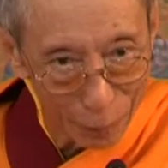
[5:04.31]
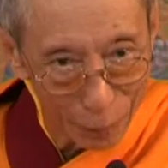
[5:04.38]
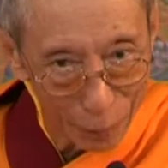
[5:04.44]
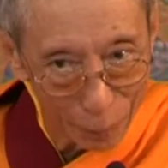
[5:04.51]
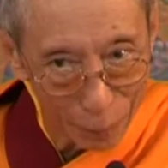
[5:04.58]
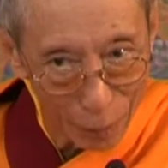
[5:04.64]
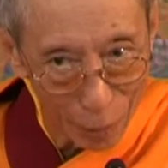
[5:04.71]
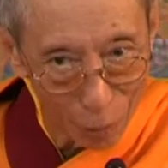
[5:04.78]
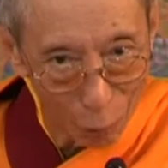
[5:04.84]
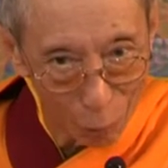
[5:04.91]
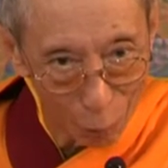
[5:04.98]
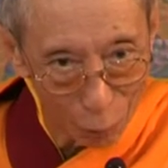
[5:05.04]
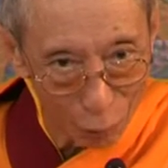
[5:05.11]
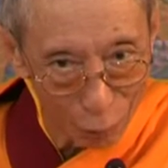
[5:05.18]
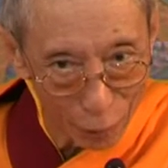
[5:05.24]
If there is
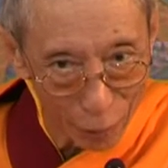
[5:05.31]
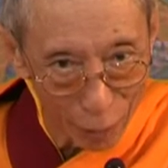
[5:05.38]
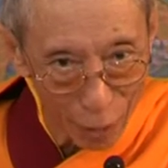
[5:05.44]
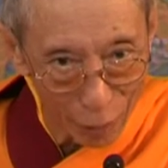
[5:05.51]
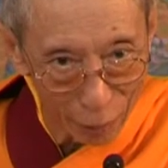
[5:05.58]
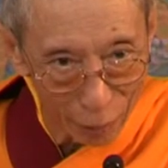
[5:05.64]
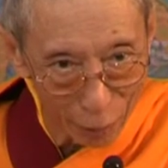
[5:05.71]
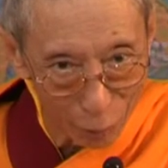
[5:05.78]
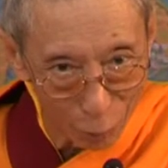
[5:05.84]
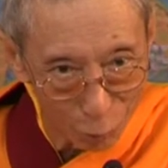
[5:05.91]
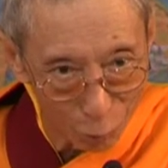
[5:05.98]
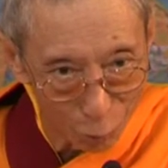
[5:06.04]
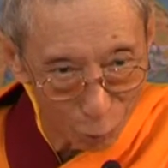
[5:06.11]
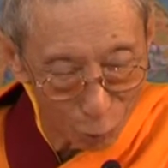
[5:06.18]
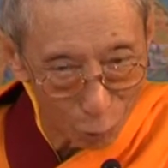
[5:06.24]
opportunity, I can
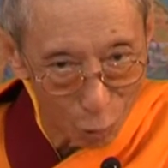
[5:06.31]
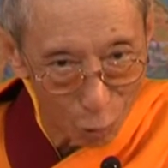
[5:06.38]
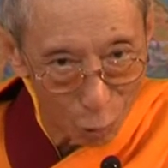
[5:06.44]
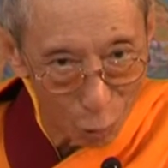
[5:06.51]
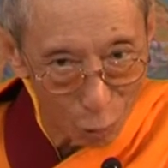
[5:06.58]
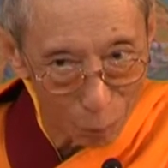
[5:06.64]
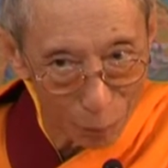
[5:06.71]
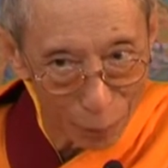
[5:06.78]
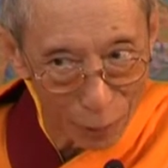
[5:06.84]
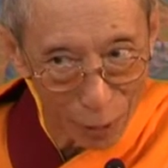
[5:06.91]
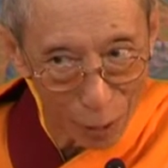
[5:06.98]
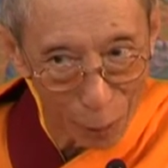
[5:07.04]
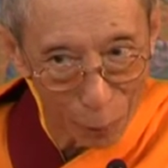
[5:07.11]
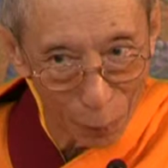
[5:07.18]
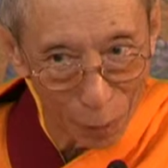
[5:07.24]
sue on
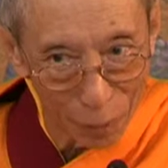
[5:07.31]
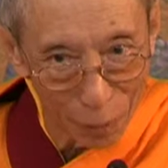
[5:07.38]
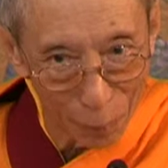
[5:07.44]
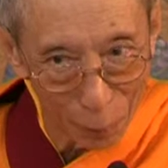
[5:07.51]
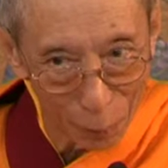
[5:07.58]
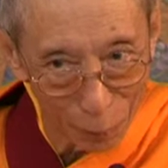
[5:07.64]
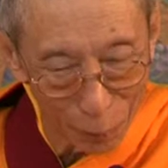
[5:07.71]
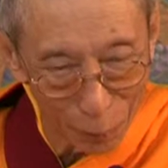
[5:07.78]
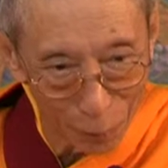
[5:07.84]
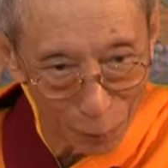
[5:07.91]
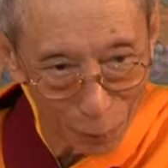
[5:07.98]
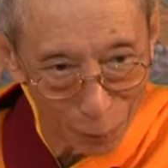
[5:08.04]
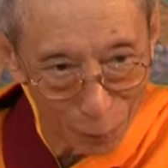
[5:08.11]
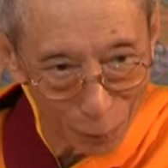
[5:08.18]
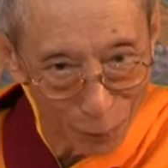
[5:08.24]
behalf of animals,
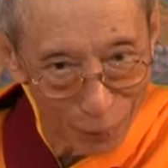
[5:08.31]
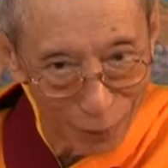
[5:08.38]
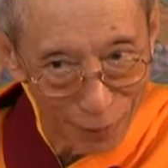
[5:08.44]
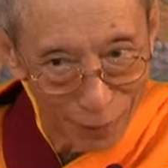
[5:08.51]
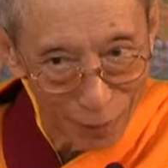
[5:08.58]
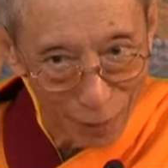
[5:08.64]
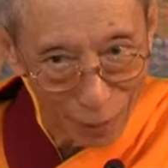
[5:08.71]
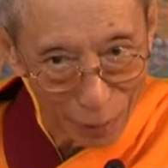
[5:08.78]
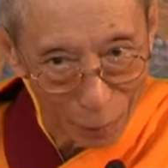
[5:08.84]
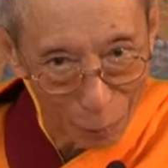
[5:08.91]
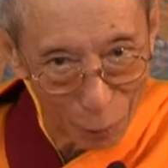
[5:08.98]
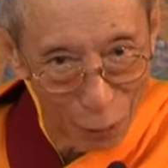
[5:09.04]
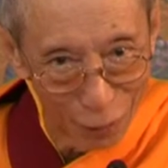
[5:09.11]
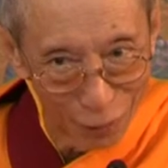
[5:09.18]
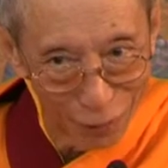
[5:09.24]
you know,
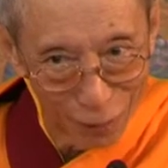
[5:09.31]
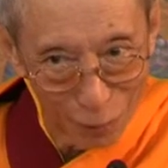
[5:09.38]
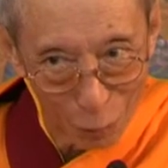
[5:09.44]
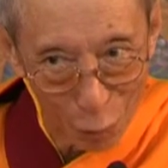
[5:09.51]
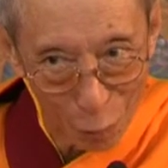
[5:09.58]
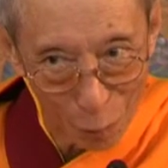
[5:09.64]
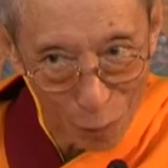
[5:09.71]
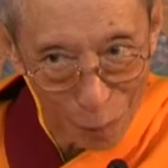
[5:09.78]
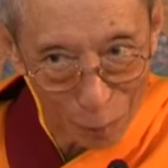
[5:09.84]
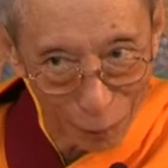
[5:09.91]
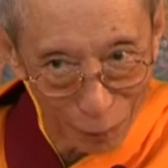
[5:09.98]
animal, human